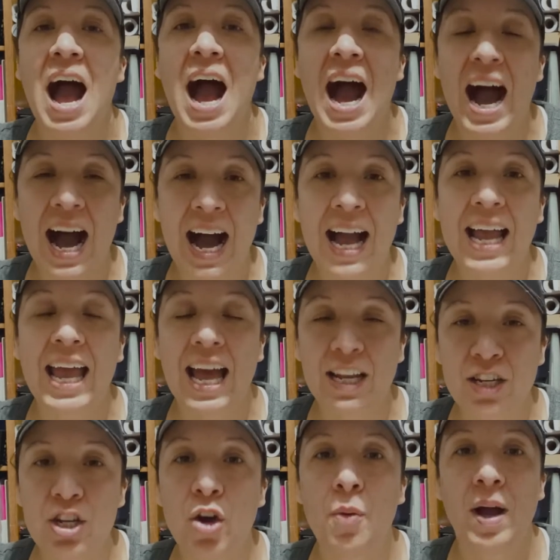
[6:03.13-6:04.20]
I had
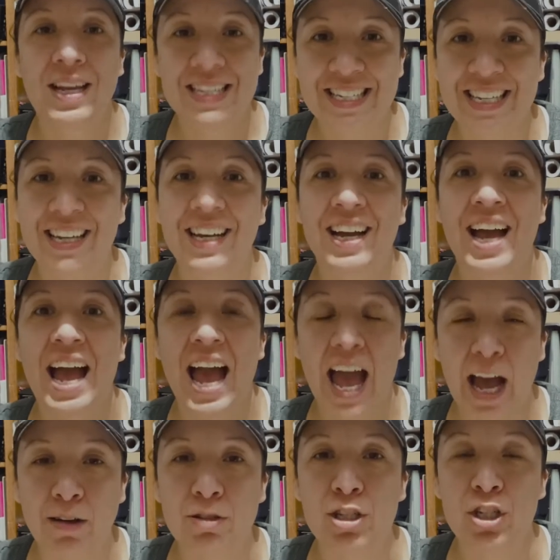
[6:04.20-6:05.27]
no idea
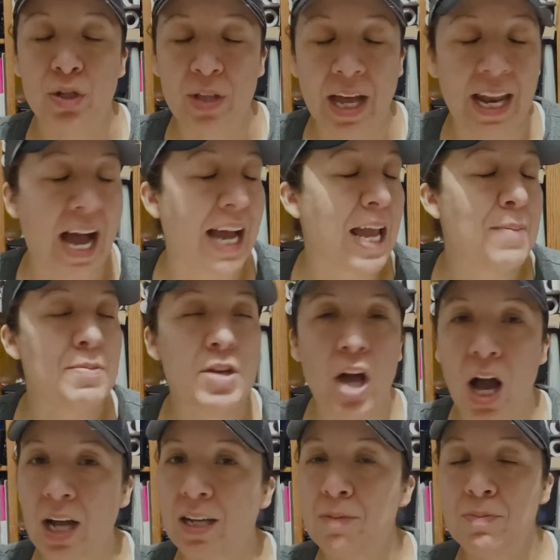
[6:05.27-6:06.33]
how to do that. I am
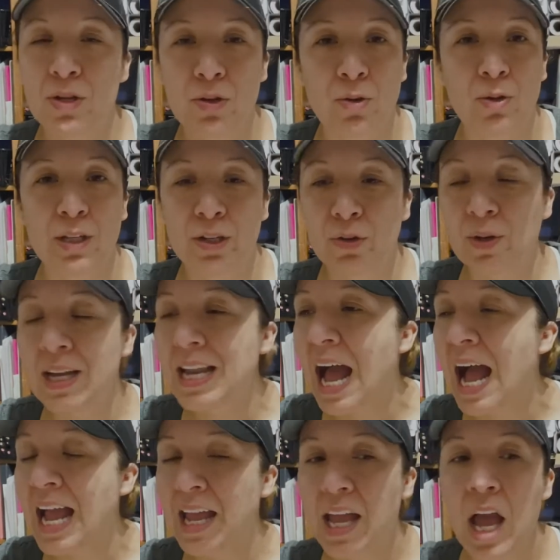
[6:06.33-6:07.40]
not computer literate.
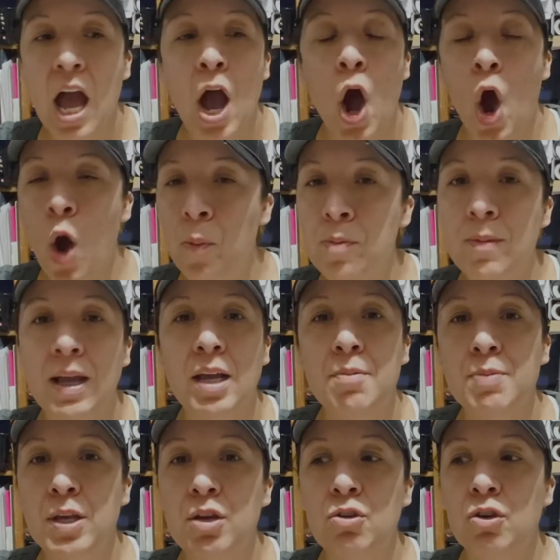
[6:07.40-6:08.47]
I open my
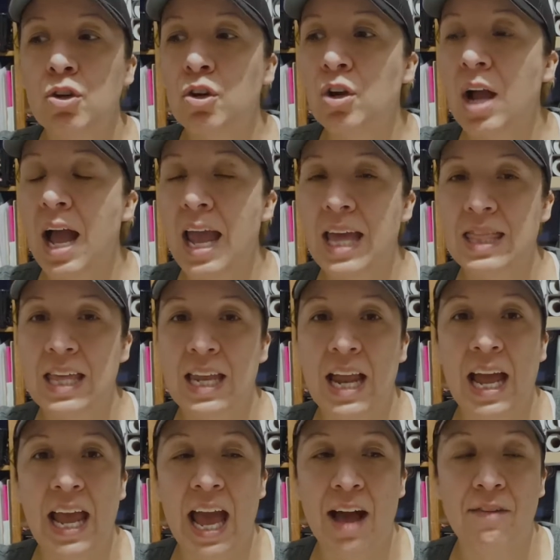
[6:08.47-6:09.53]
computer and then
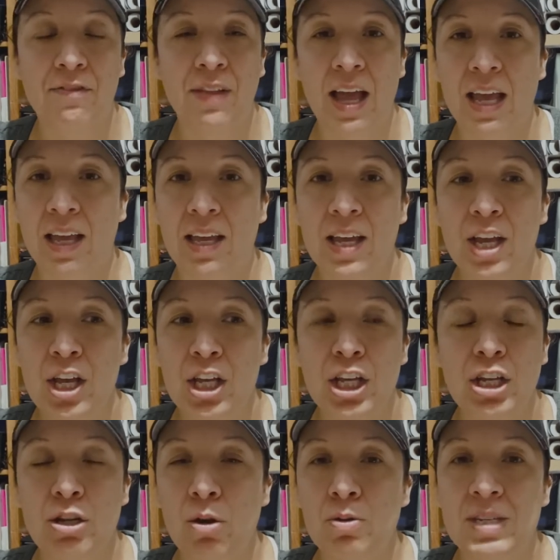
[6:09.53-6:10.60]
I have
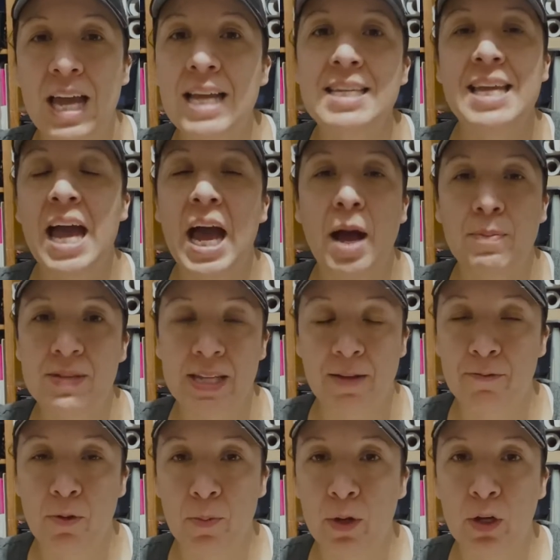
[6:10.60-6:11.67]
10 tabs that I'm
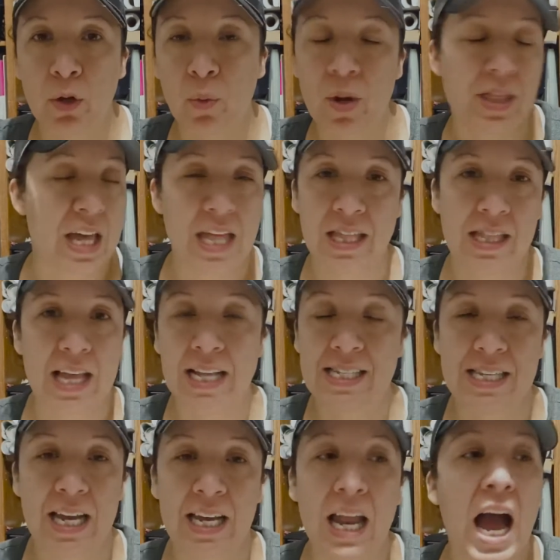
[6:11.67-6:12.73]
familiar with, and then that's
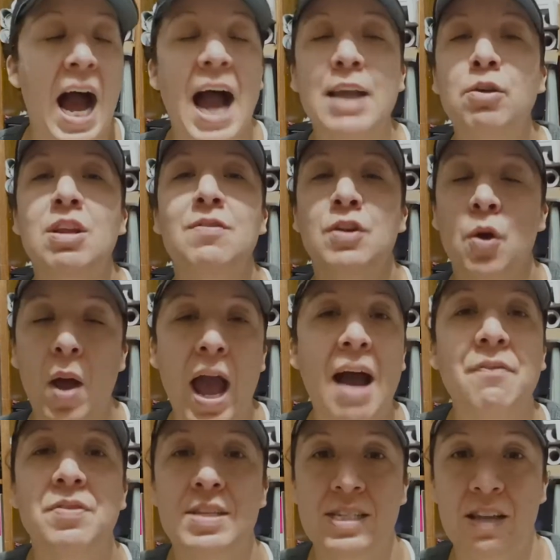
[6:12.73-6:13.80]
it. I don't even know
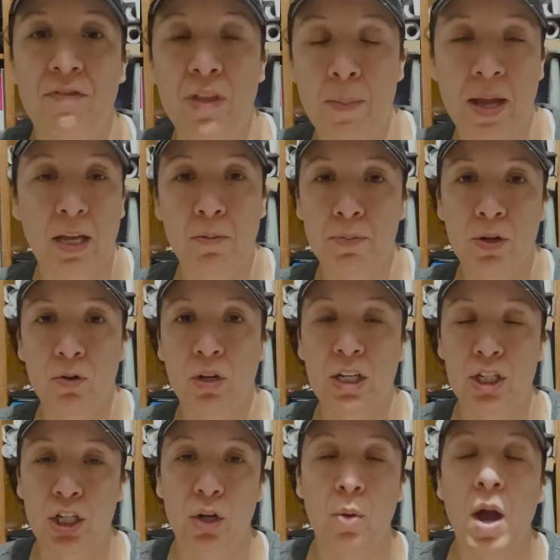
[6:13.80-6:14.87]
half the stuff that my computer can
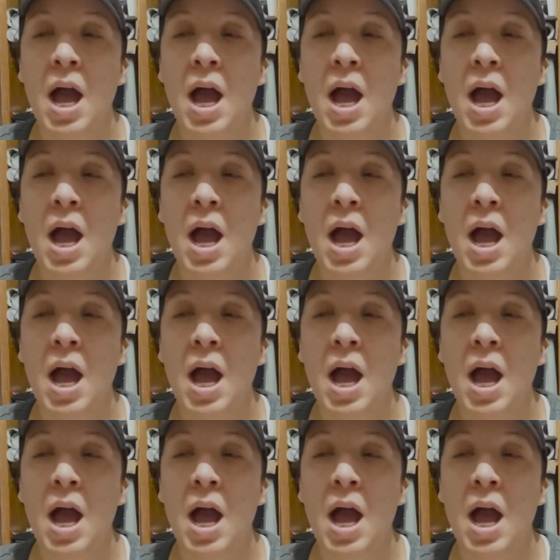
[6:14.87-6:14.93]
do.